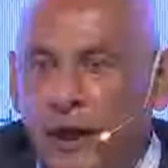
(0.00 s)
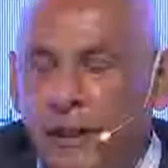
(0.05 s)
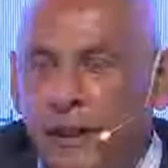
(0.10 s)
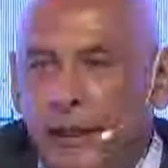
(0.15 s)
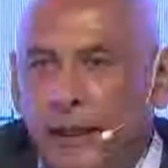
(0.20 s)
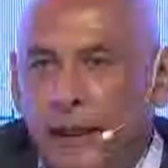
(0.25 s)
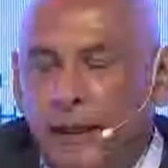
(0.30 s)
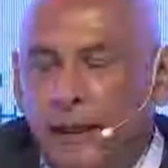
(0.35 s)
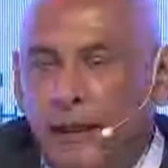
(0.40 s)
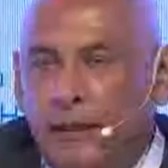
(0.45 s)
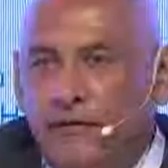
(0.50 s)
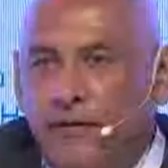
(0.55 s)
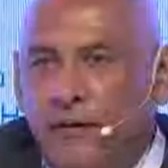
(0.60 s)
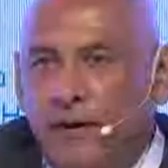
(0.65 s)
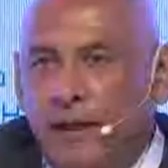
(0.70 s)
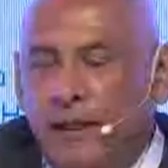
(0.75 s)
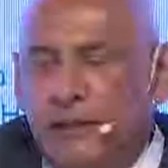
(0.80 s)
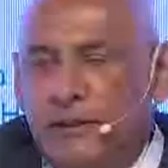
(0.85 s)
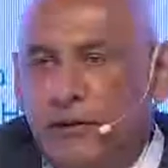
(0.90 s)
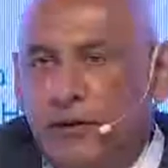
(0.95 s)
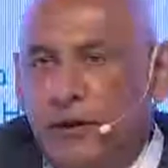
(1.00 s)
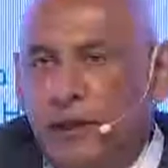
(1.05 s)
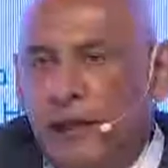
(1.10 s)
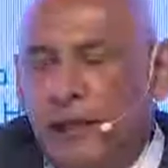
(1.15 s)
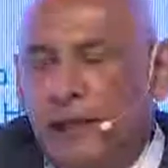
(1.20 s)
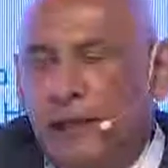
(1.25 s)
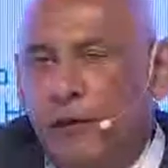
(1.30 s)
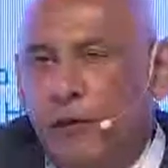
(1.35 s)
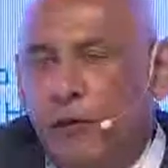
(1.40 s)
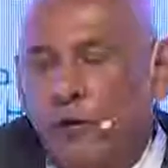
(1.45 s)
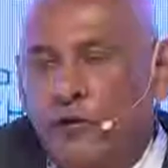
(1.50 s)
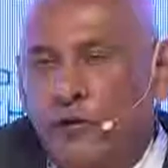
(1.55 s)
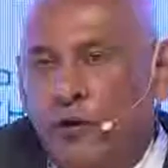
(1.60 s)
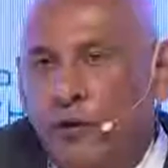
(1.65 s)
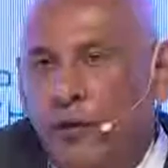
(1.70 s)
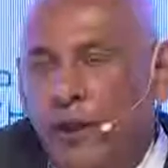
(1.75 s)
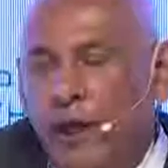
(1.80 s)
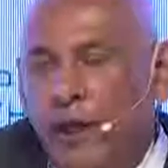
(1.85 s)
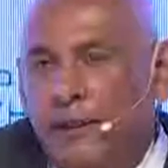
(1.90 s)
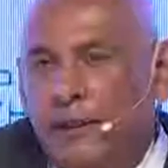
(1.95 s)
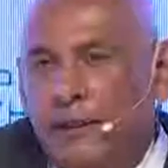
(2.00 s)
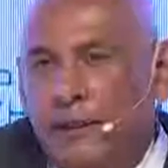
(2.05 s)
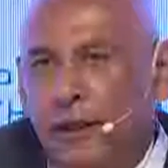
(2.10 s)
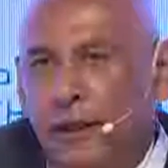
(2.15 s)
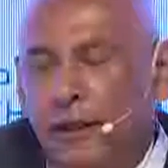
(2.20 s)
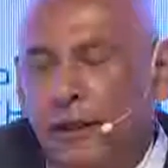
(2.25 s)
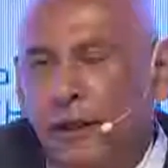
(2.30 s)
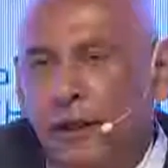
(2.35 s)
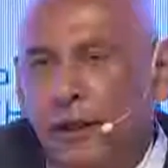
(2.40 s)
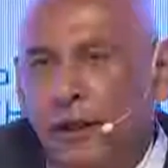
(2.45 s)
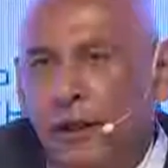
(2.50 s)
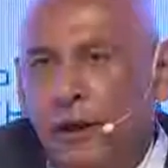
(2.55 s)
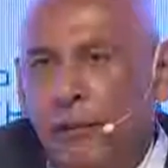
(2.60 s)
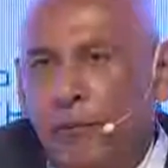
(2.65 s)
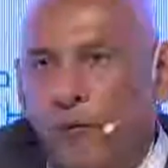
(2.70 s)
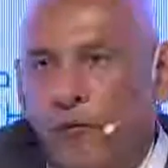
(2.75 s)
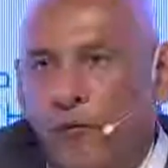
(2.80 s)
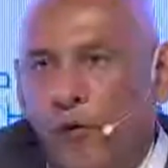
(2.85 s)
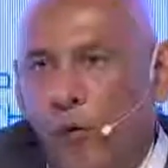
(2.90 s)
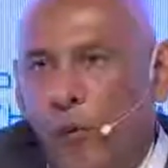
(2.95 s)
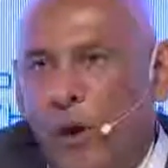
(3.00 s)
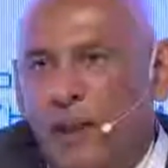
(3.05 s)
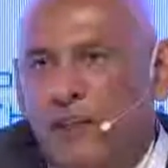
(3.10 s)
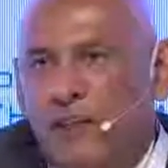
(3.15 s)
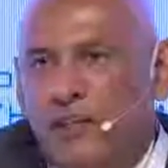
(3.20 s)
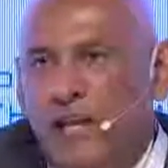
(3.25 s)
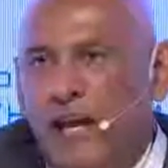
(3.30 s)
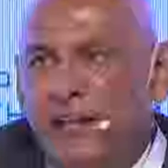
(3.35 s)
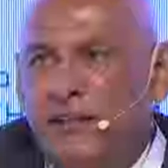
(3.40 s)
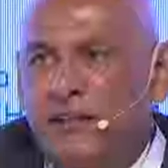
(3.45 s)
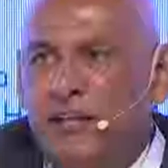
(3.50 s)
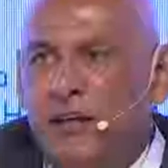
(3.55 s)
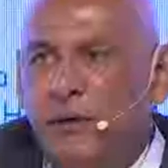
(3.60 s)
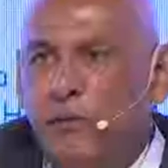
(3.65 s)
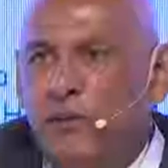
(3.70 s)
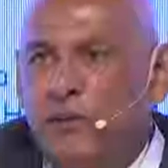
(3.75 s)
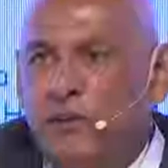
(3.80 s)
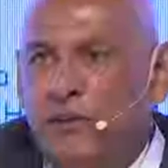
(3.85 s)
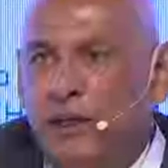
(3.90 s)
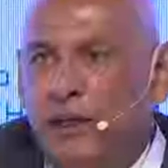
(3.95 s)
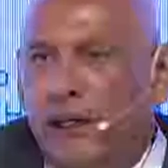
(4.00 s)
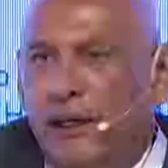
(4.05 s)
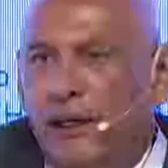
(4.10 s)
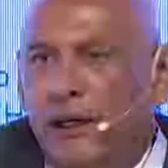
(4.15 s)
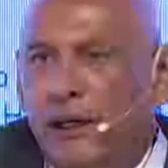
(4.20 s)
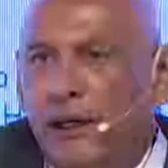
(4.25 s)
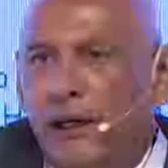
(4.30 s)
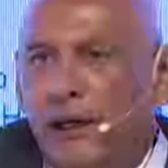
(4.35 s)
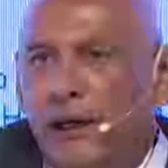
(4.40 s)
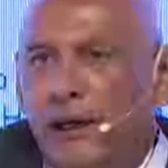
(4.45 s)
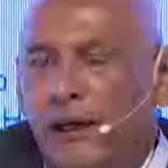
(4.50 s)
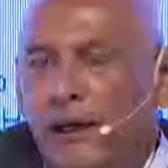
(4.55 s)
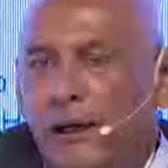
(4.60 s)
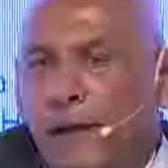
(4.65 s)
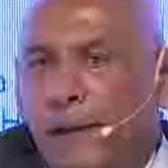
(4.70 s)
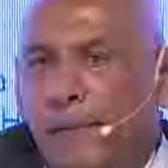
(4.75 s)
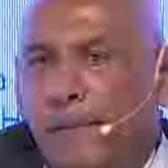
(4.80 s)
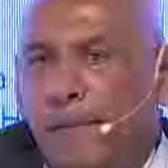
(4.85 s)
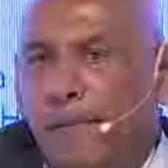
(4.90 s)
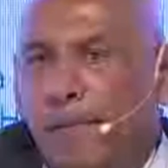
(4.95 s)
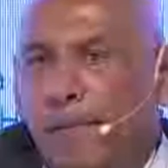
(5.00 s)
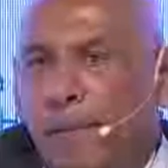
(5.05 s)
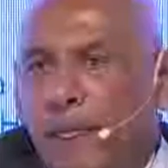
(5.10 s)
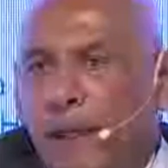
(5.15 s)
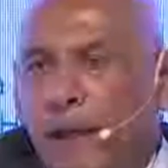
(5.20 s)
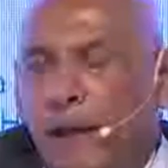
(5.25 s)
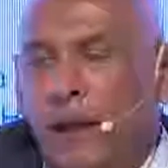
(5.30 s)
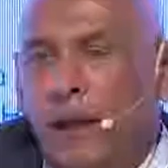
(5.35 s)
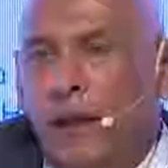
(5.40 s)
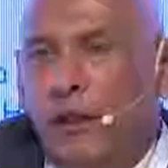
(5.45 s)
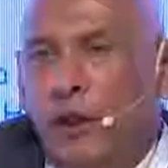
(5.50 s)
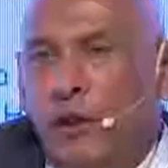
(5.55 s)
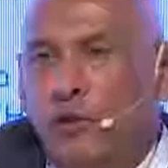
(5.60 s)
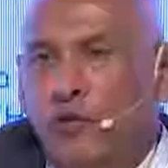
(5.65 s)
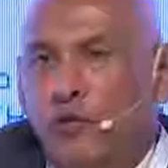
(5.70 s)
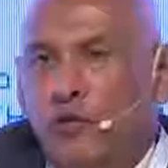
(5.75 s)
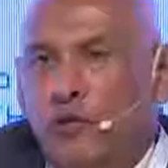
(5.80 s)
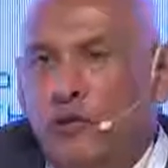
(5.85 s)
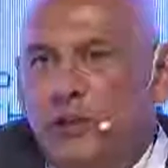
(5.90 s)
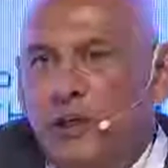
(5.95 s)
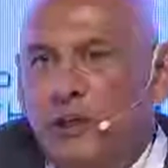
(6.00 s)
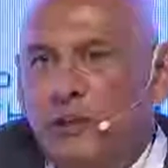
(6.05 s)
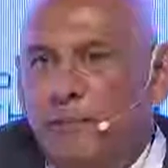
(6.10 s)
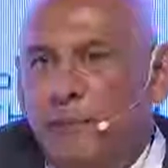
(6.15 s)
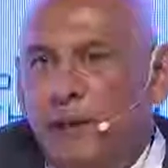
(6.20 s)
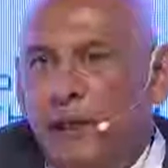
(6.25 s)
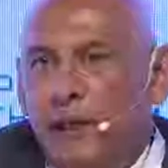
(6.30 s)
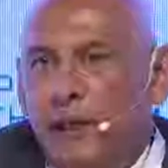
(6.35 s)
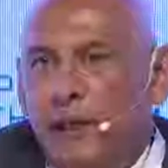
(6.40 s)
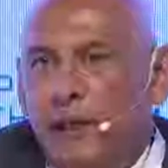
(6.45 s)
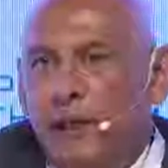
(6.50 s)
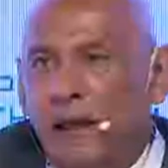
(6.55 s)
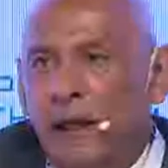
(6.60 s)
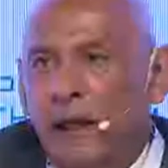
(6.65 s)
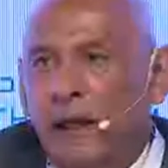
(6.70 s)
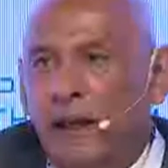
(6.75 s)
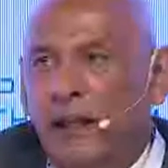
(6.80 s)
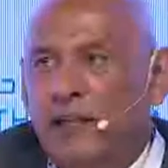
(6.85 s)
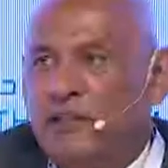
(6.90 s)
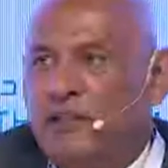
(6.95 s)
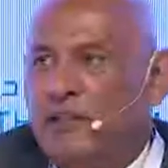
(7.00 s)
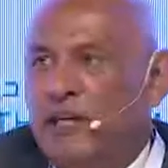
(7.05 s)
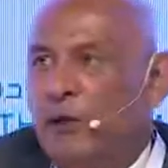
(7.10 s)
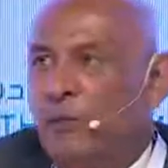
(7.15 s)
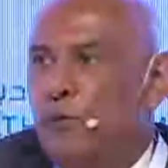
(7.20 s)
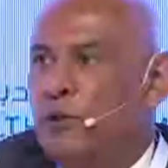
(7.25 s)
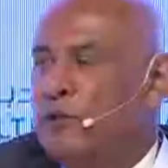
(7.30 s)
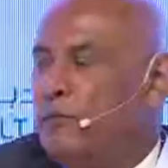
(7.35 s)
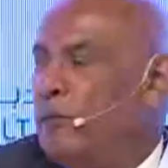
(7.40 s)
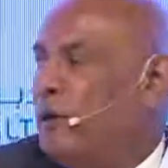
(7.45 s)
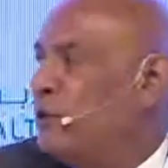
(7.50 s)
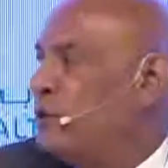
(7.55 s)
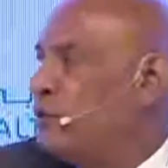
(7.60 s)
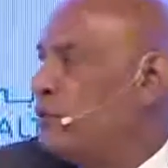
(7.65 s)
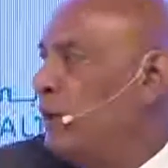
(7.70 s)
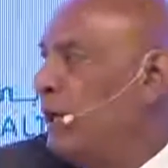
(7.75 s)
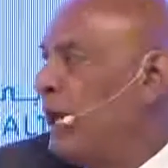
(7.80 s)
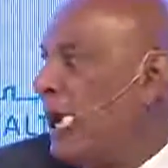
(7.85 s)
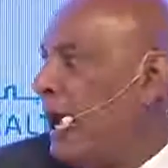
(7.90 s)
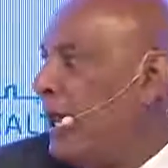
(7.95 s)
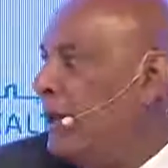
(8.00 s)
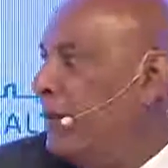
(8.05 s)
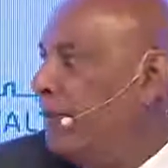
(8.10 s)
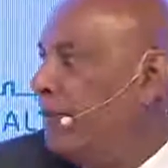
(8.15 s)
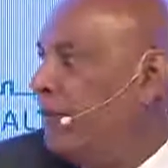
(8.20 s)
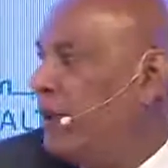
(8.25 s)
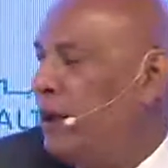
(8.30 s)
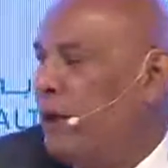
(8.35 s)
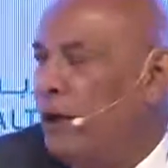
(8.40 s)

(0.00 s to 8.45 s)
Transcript: I think I think it's very sort of clear also that uh, before one starts sequencing, um, it, it shouldn't just be let's sequence because we can.